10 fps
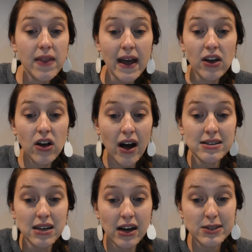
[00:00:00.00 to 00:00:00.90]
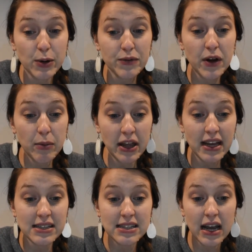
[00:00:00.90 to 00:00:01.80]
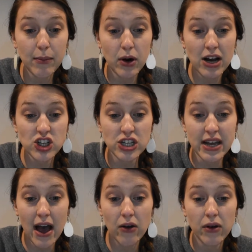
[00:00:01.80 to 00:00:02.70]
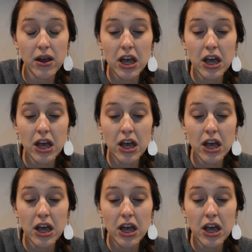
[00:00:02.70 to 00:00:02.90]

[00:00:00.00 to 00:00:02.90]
that could cause God's perfect plans to come crashing down.